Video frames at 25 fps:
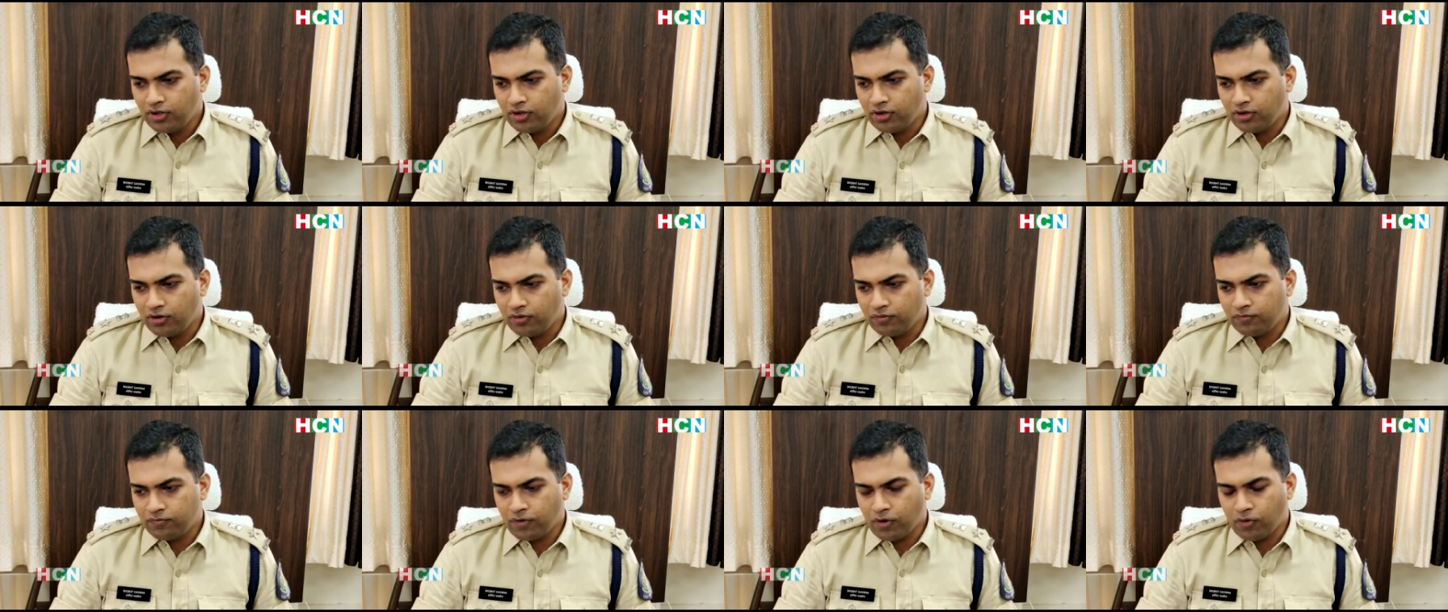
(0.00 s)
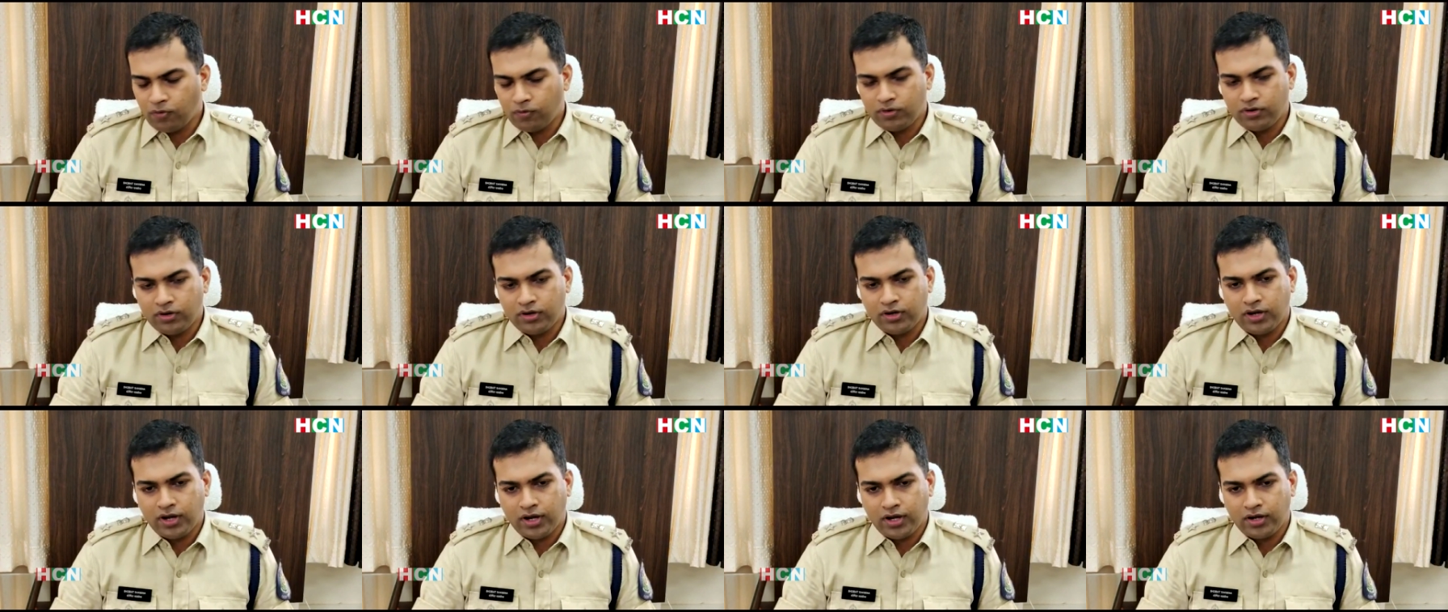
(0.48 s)
uh,
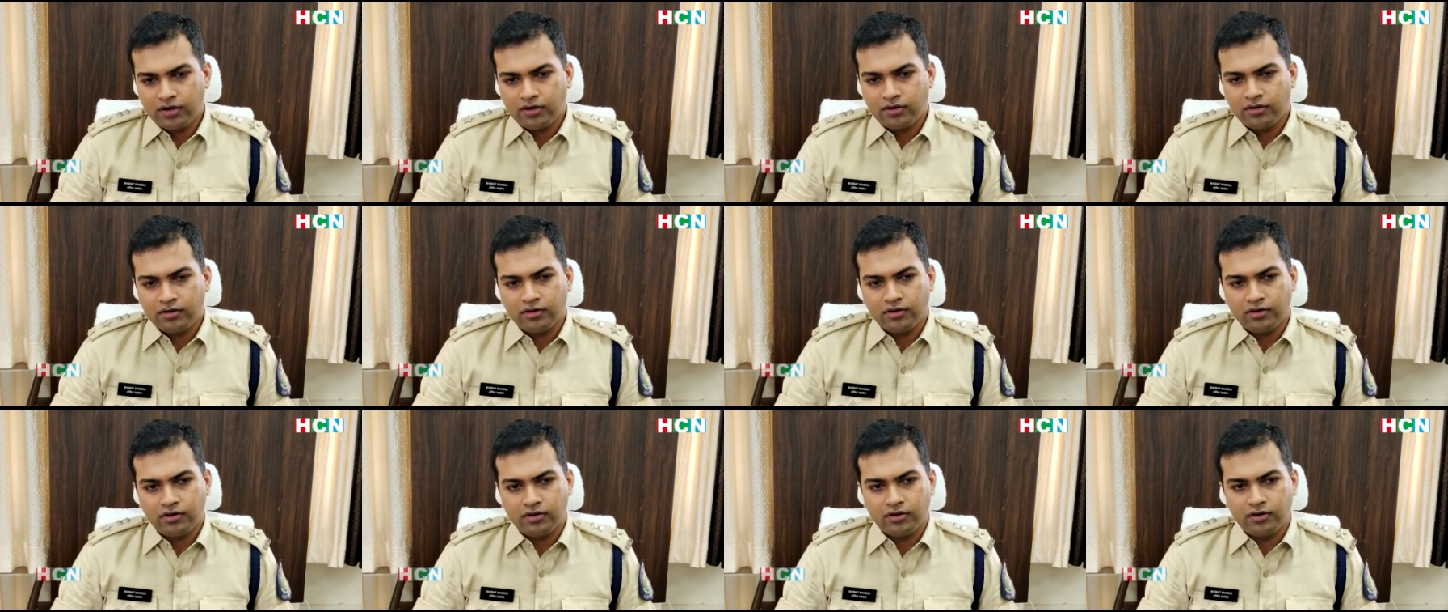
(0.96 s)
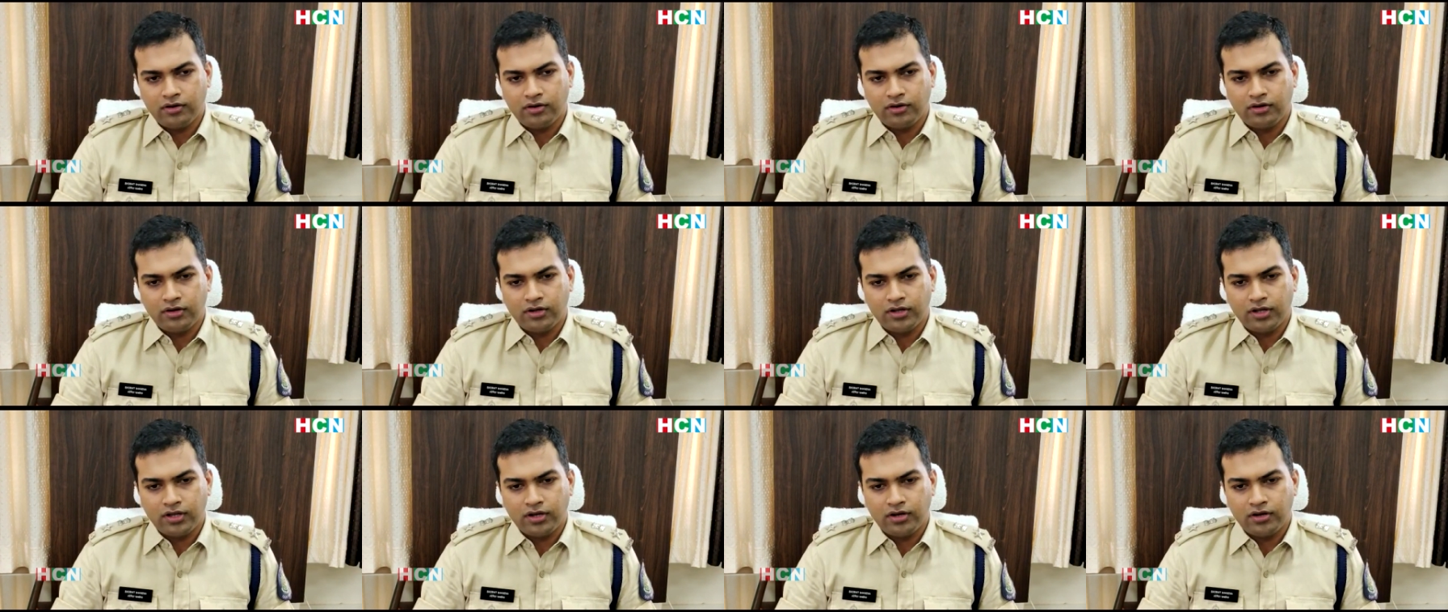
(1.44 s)
found dead
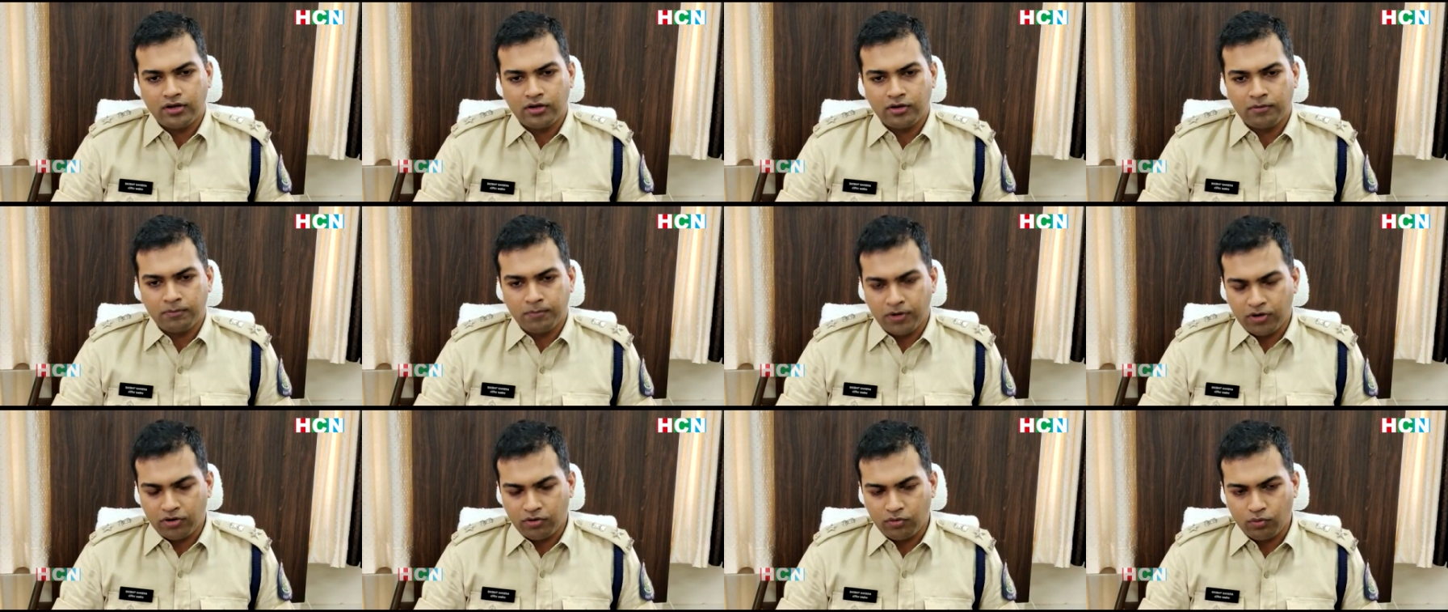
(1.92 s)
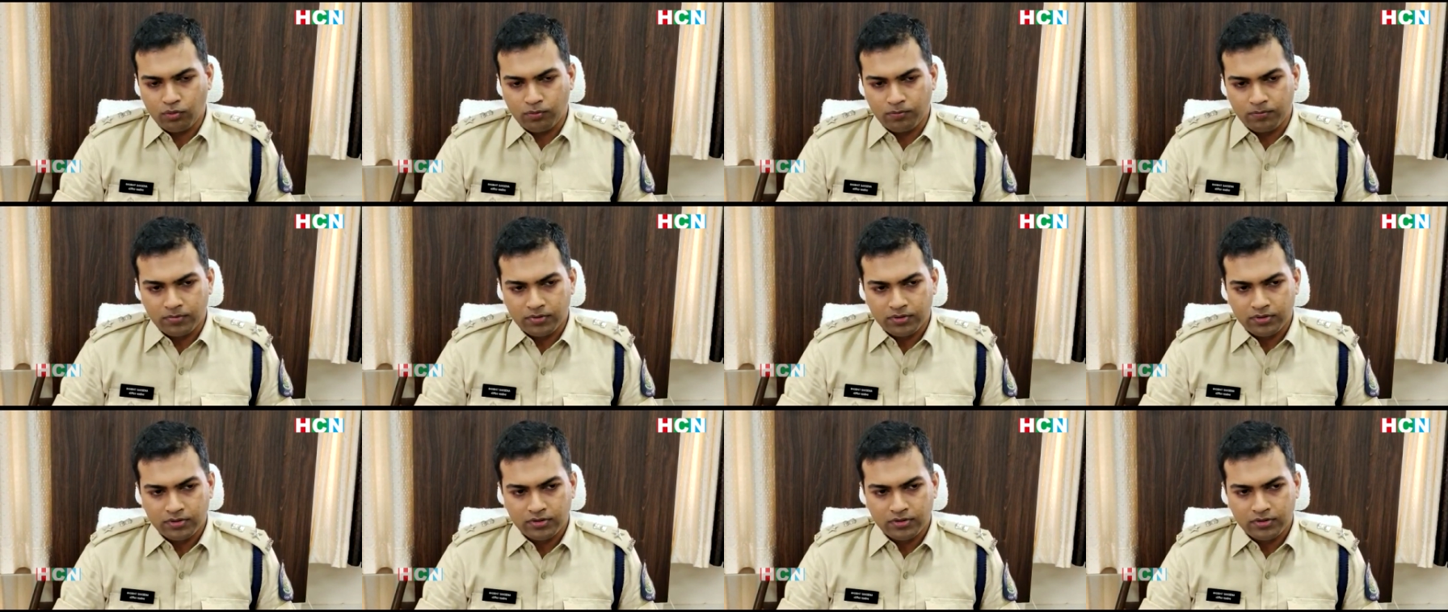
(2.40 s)
uh, in her bedroom.